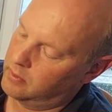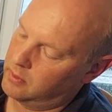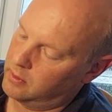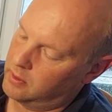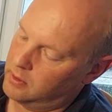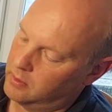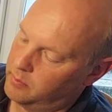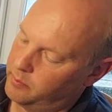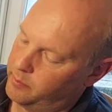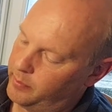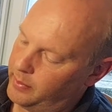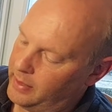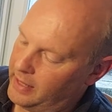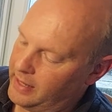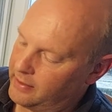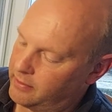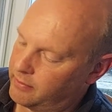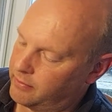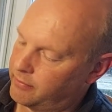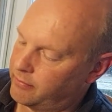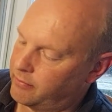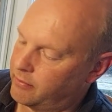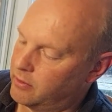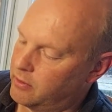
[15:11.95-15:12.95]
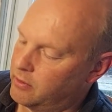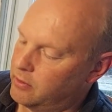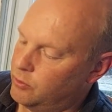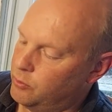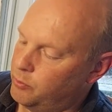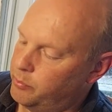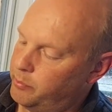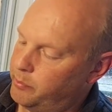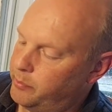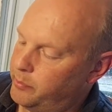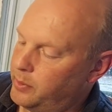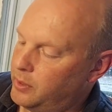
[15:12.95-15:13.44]
and bled
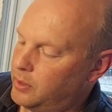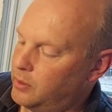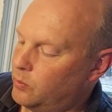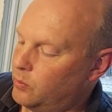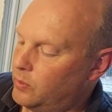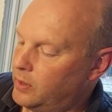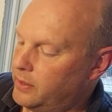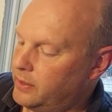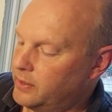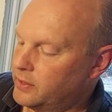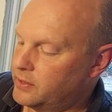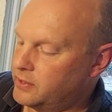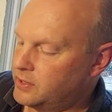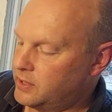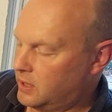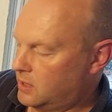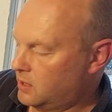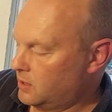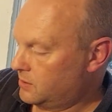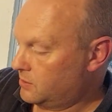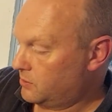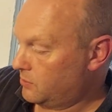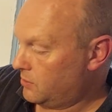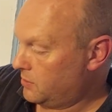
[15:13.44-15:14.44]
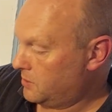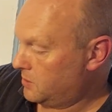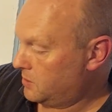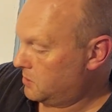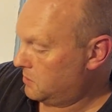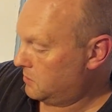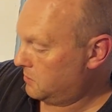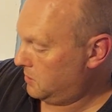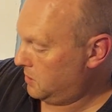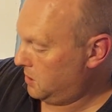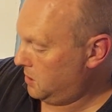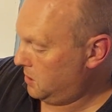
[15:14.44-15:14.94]
through, but when the stickers are on, I
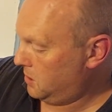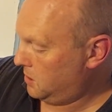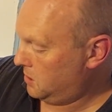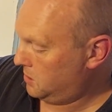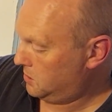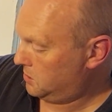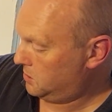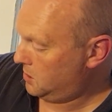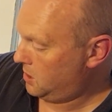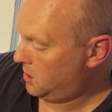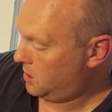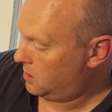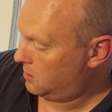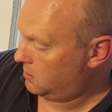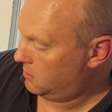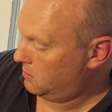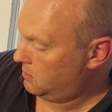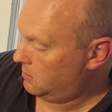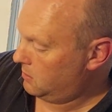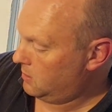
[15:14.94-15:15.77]
don't think you're going to see it.